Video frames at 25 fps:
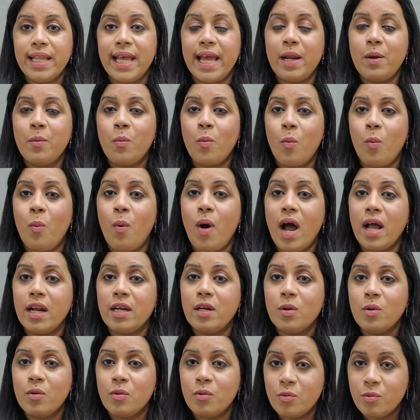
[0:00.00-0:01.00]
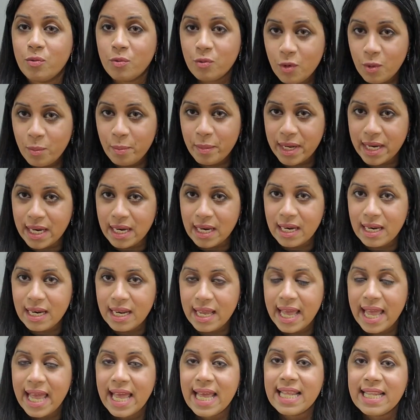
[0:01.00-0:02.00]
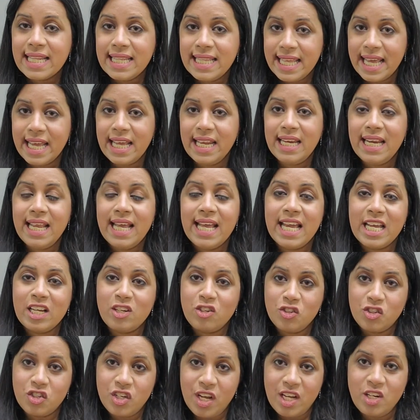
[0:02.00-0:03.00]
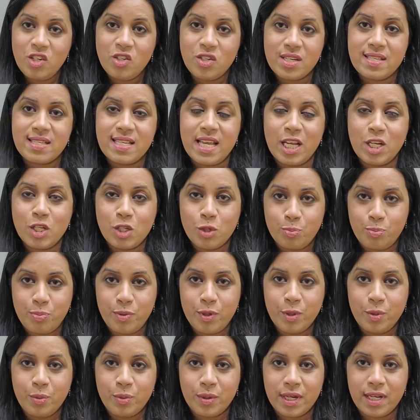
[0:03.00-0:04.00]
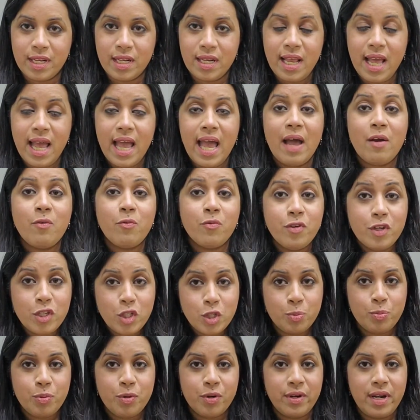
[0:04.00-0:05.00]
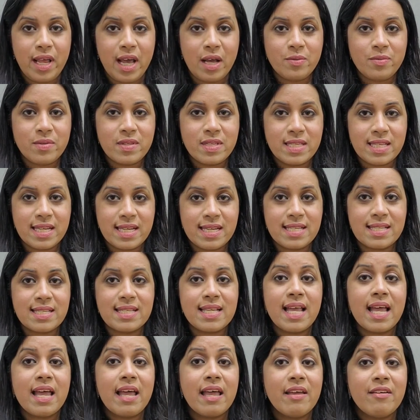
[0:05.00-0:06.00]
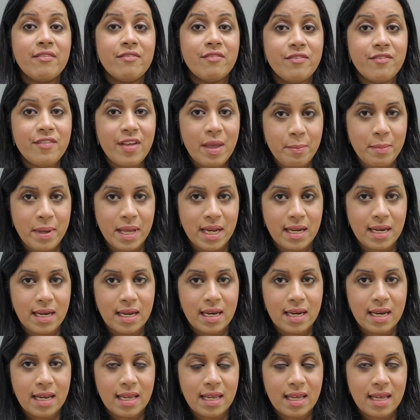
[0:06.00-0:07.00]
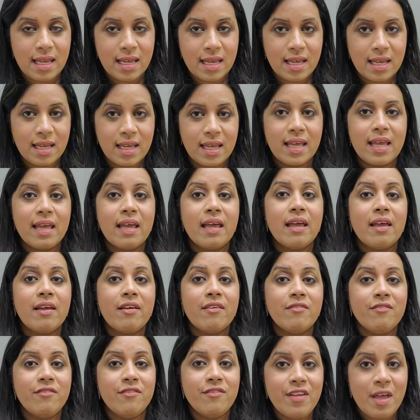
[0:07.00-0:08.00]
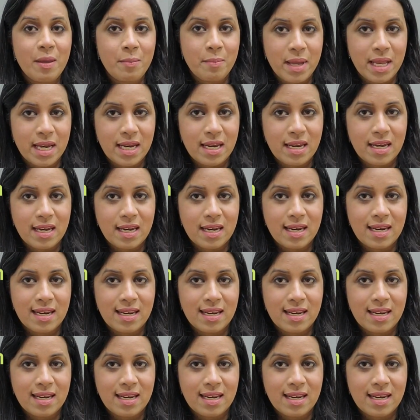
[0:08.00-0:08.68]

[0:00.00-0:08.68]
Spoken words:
than one woman, then it changes into plural, which pronounces women. Women.